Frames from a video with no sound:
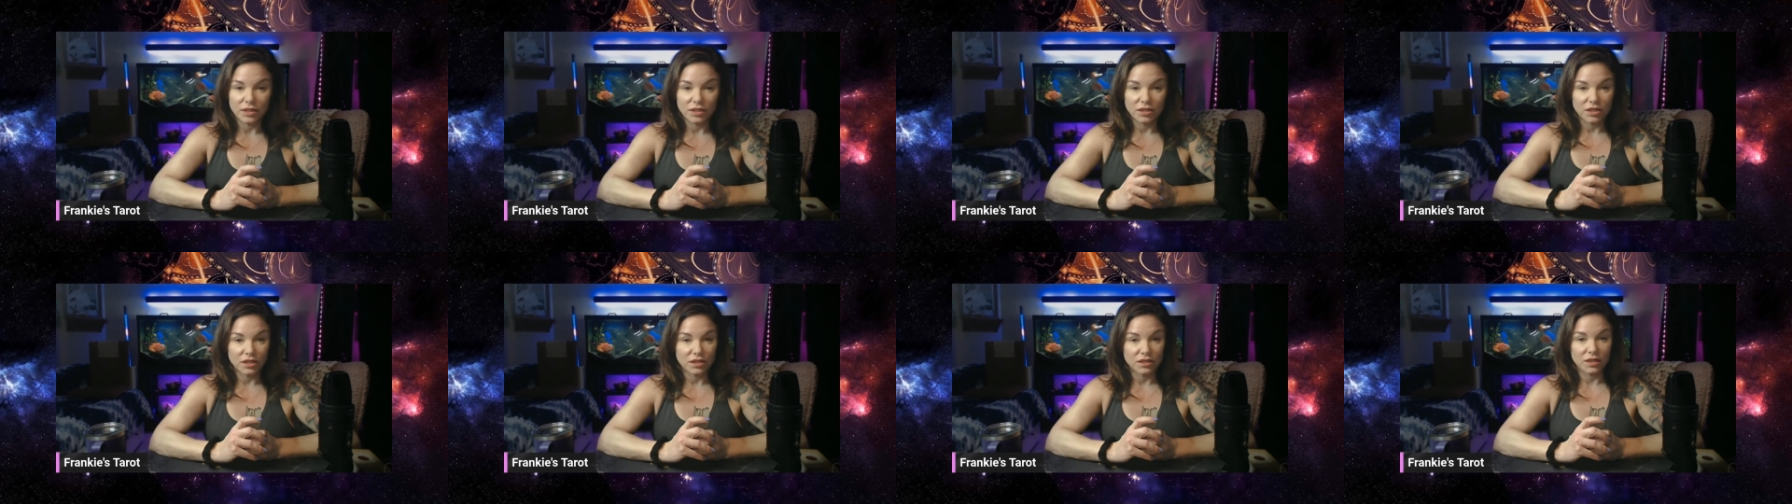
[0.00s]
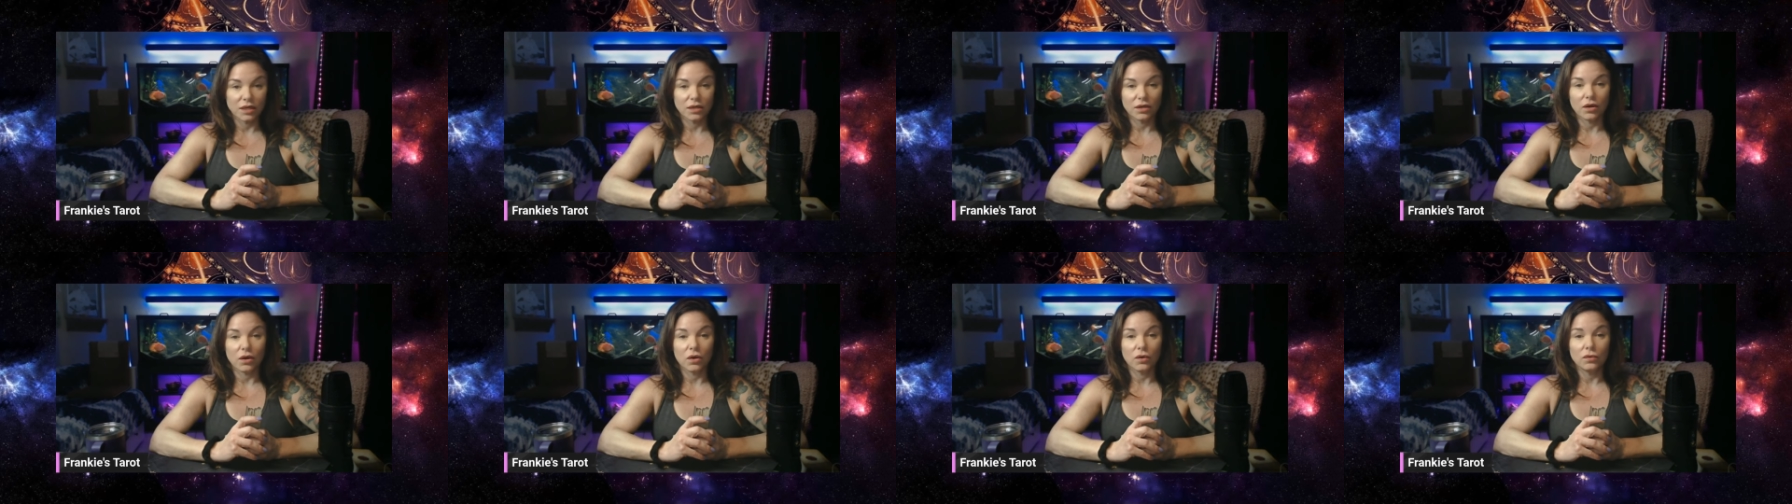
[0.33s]
It's just
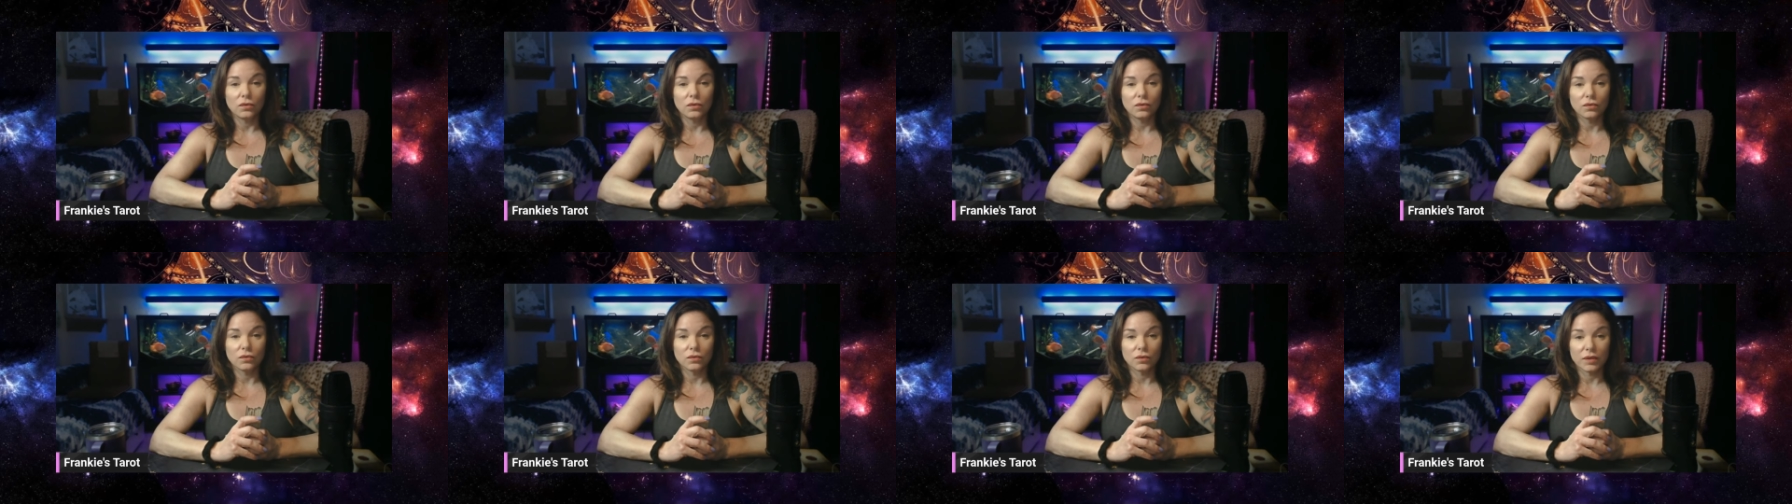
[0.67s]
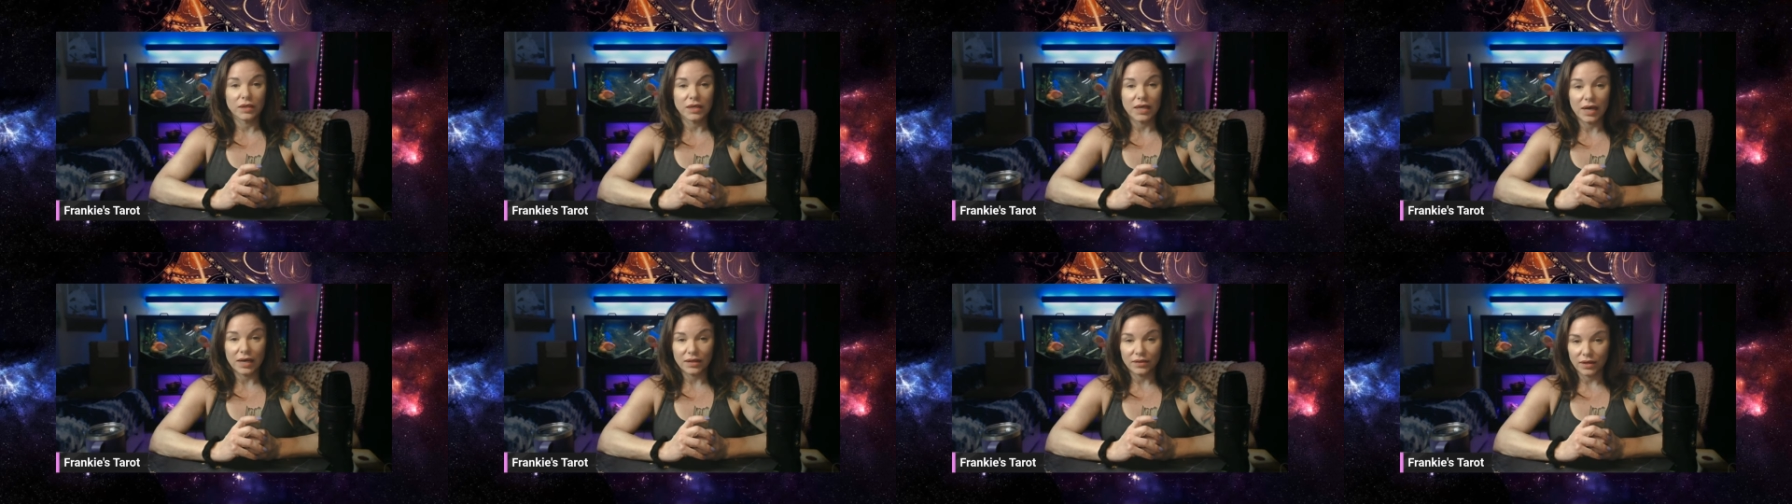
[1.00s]
like, oh,
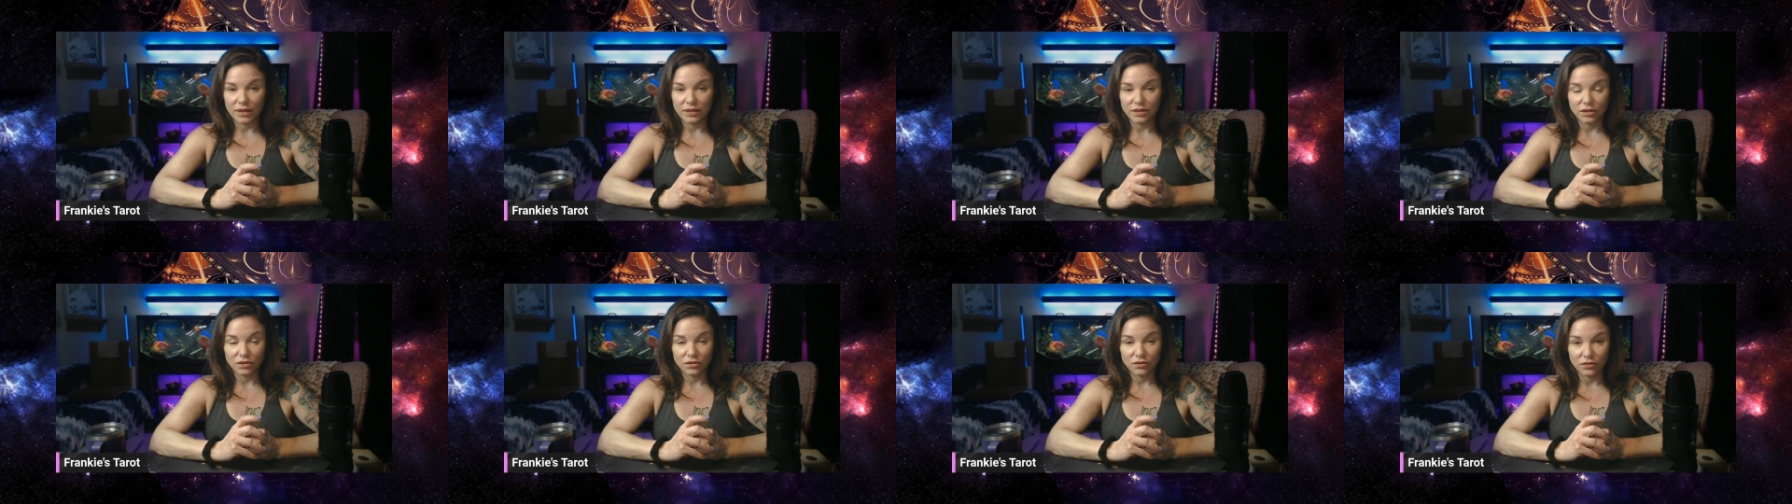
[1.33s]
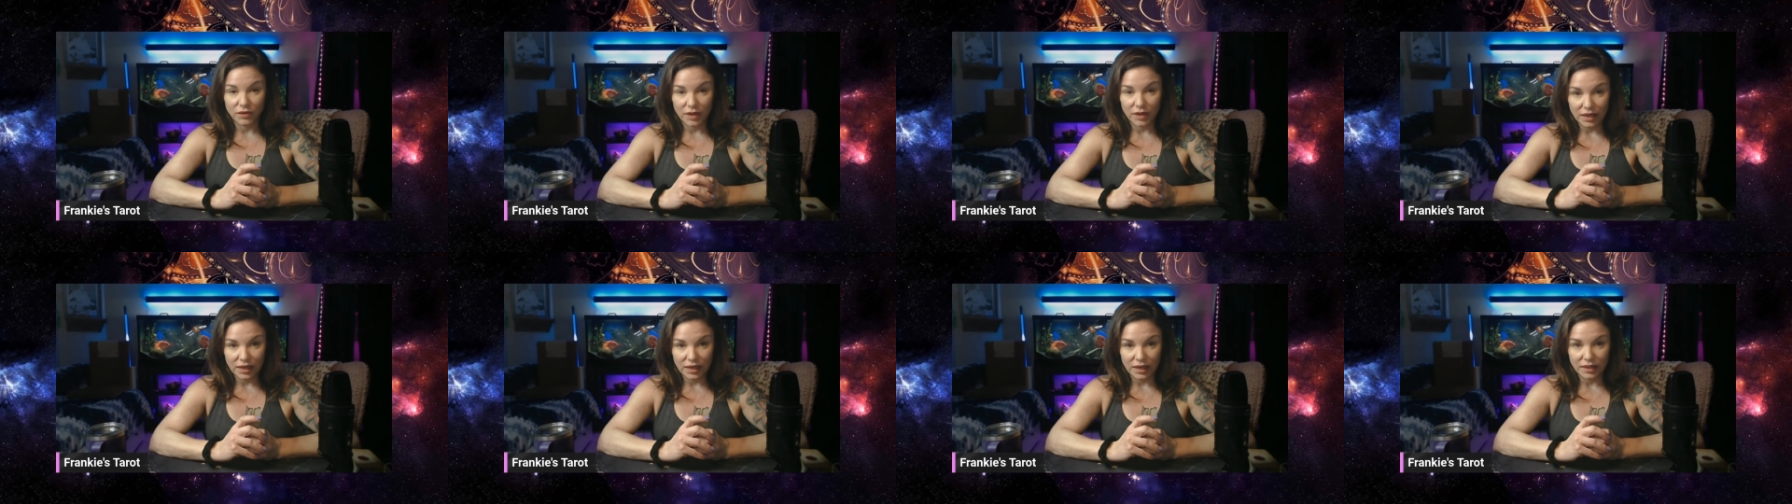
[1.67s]
yeah, that's a
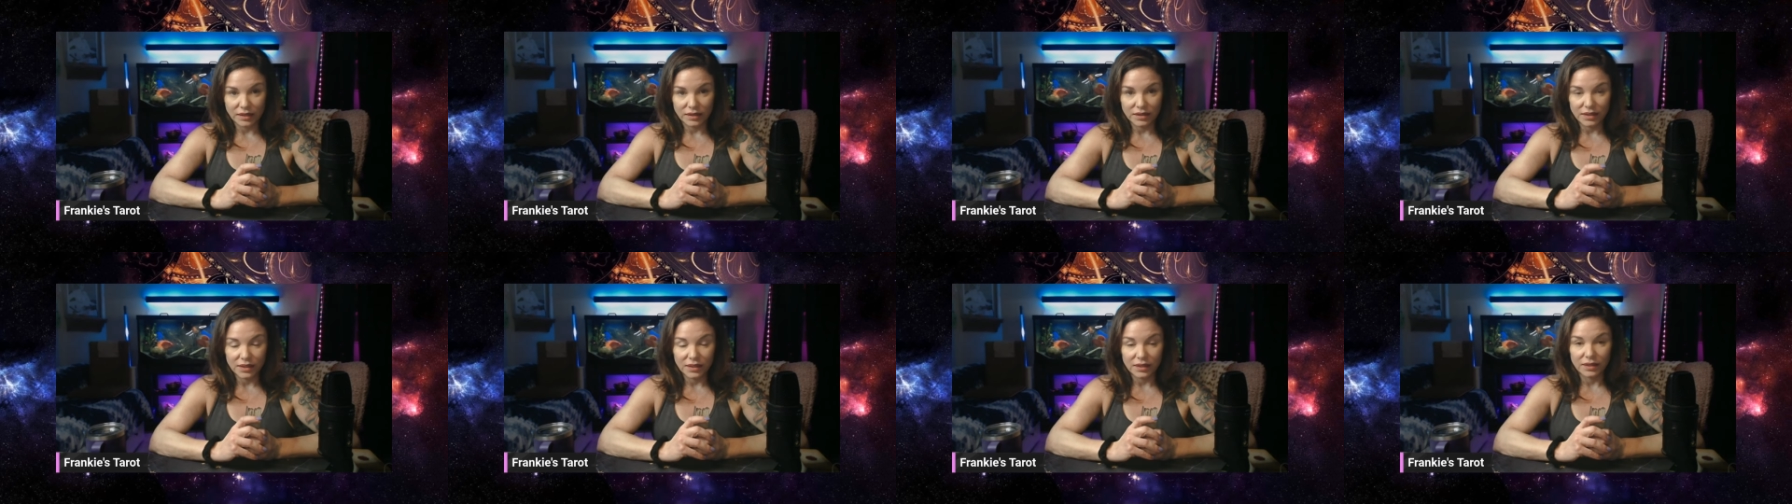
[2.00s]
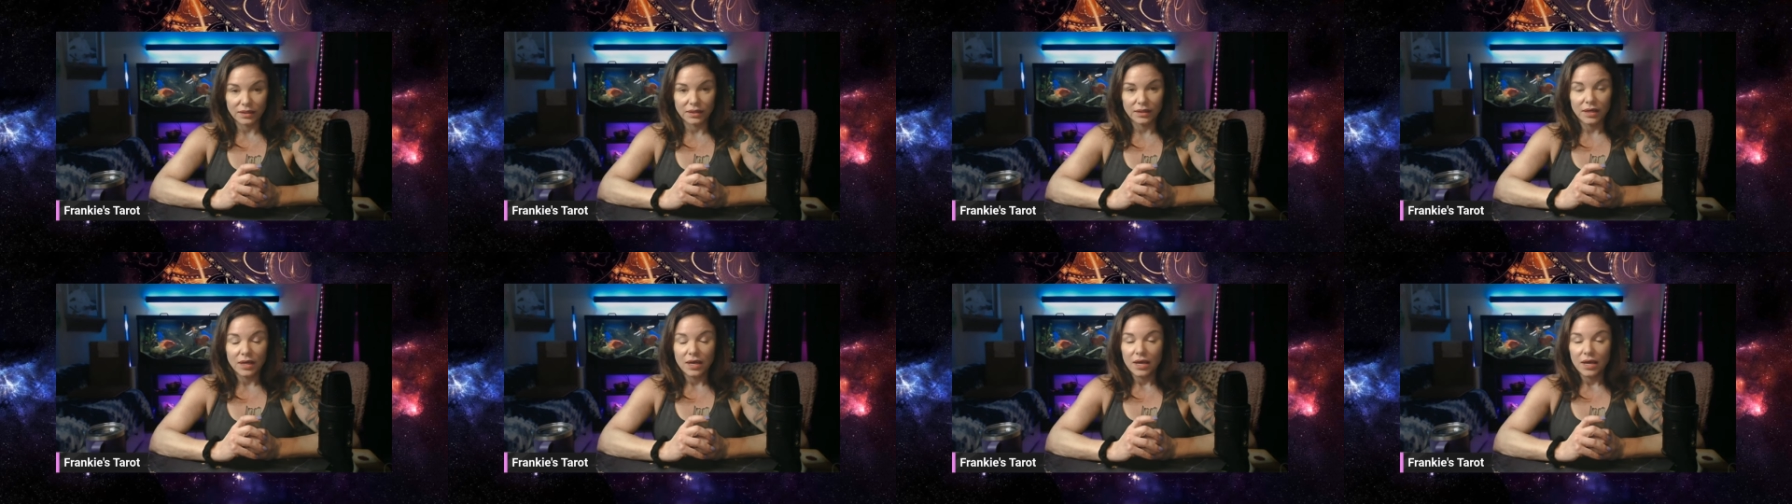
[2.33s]
great idea.